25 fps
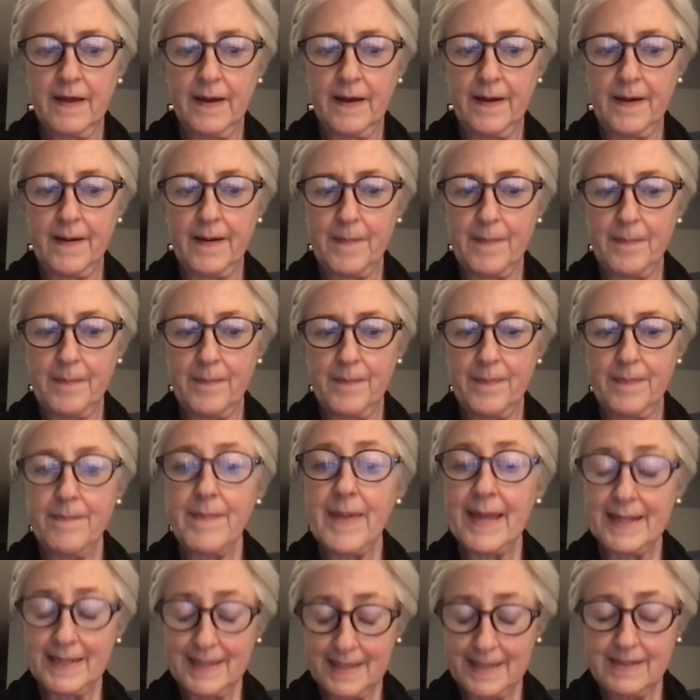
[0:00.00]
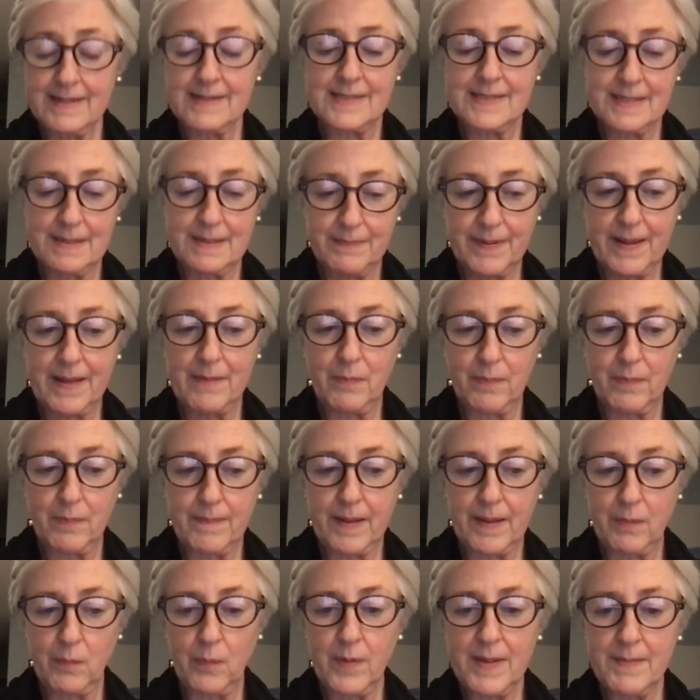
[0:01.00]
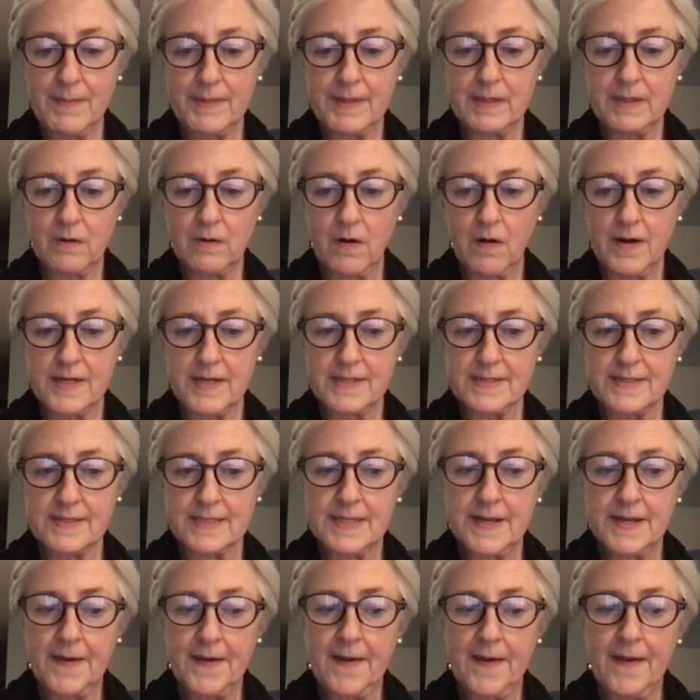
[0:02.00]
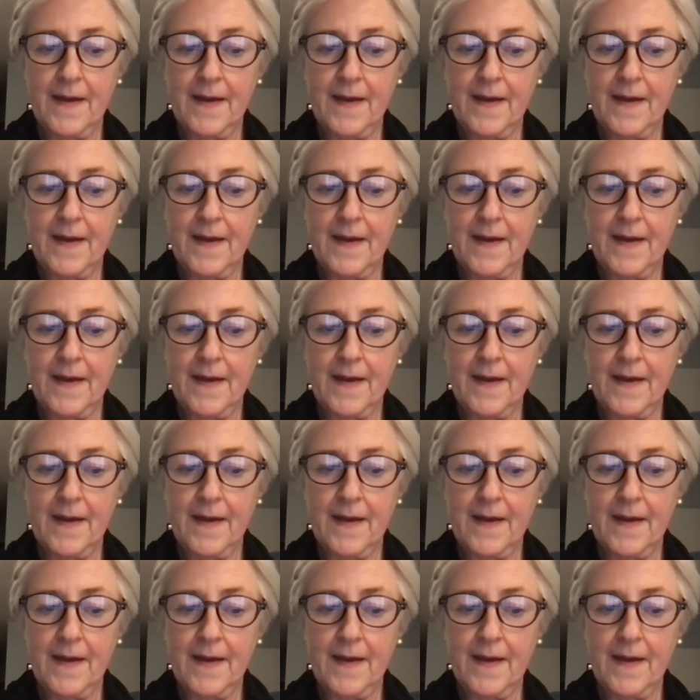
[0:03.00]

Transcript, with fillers: um, mainly, I said, by, by women artists.